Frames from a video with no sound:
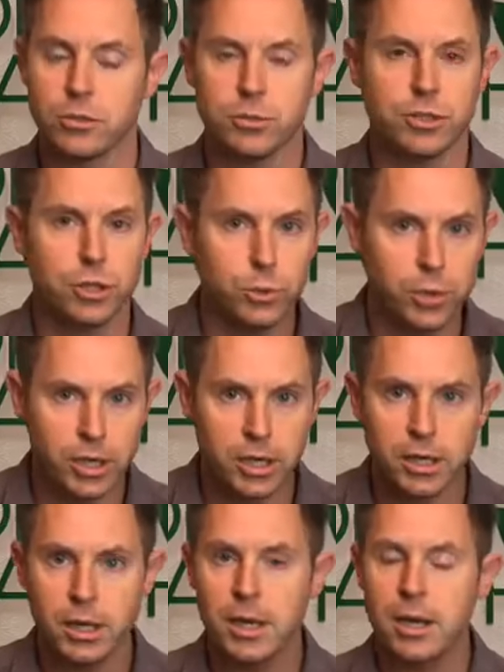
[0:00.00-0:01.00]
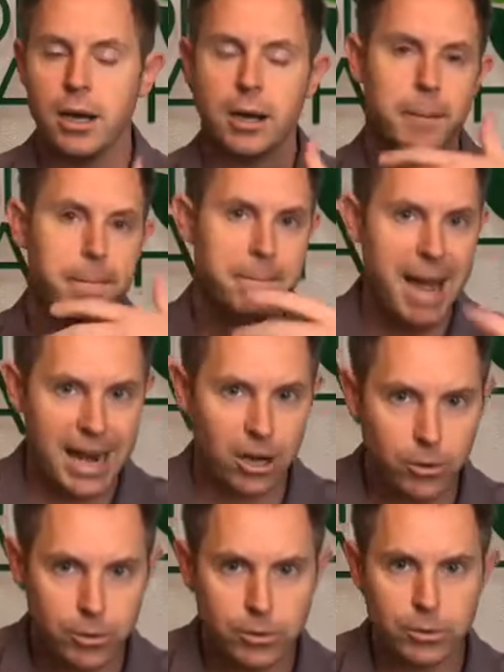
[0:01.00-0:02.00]
So tuna,
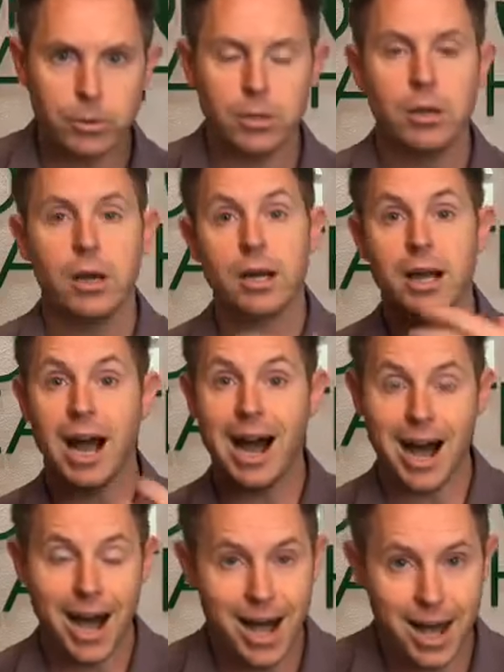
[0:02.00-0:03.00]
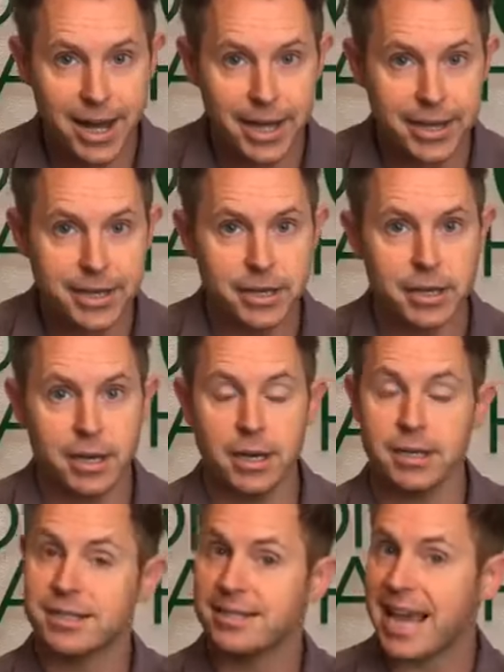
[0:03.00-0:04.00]
mackerel, cod,
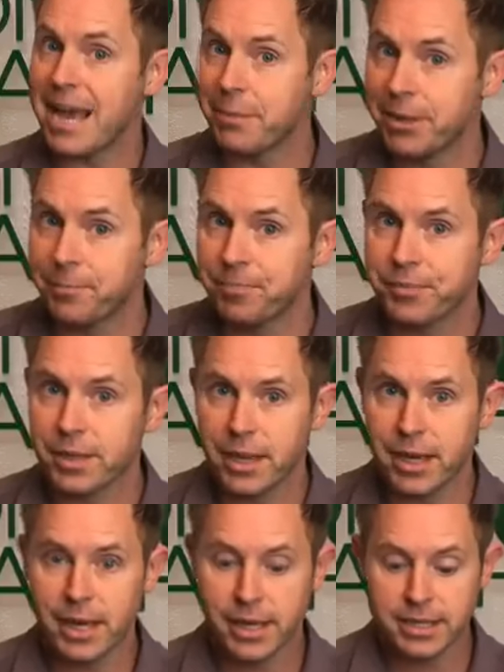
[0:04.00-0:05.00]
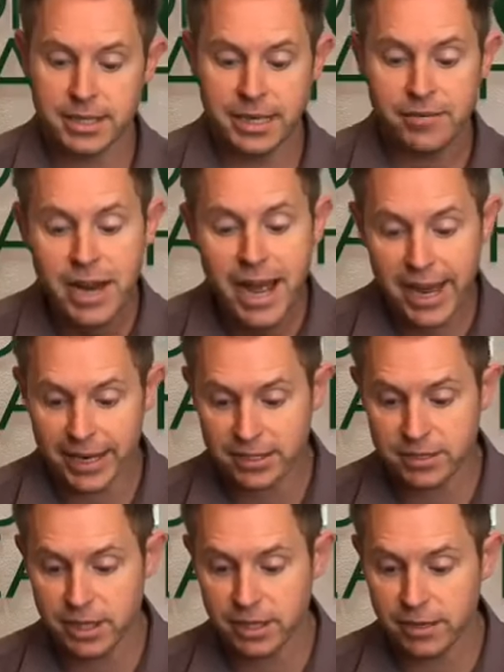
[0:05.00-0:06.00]
salmon, and even
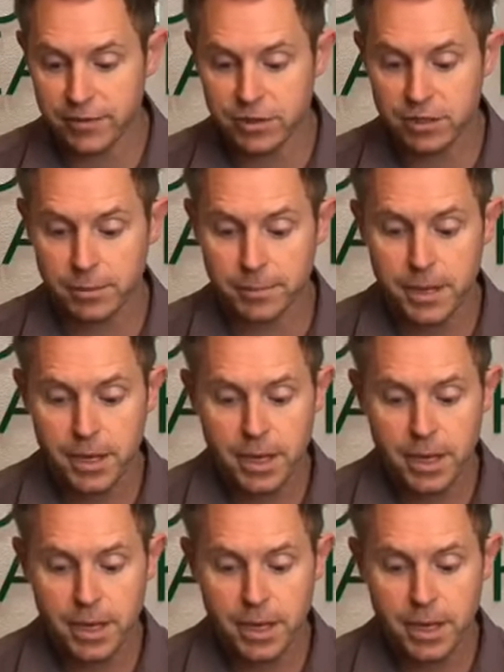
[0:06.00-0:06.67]
eggs can give you some.